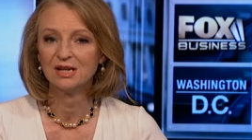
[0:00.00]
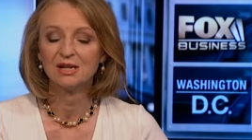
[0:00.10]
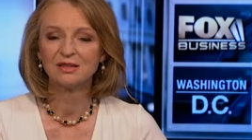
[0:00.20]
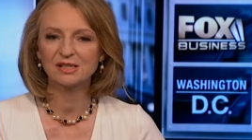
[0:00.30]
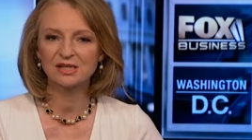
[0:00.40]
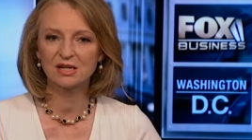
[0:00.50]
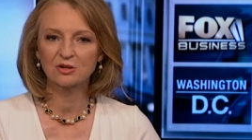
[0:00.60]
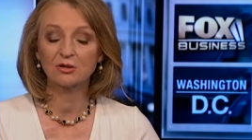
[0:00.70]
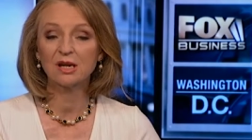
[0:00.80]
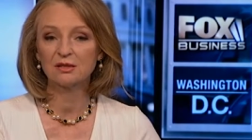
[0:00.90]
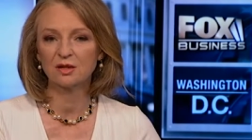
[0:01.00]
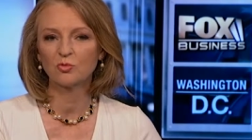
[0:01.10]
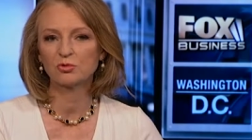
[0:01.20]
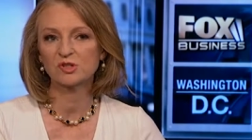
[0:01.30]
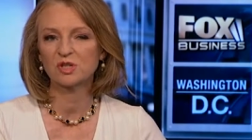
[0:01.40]
That tanker and that
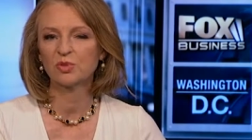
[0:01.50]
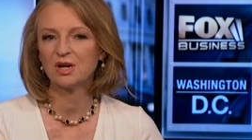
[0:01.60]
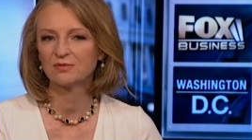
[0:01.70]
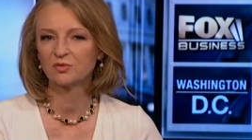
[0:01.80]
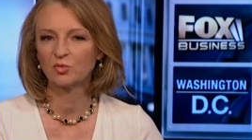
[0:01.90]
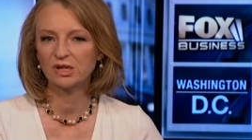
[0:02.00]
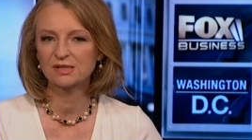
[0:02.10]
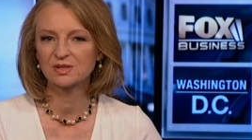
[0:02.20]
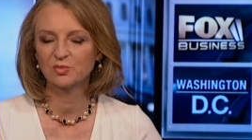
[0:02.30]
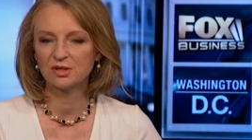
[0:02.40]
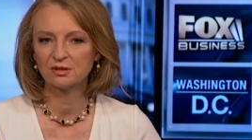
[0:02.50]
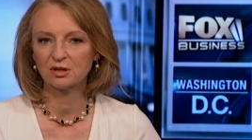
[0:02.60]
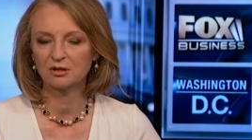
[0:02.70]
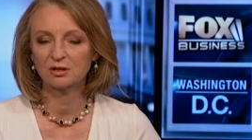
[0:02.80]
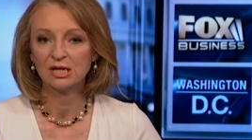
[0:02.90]
warship have the right to be
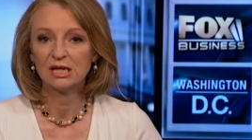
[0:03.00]
there.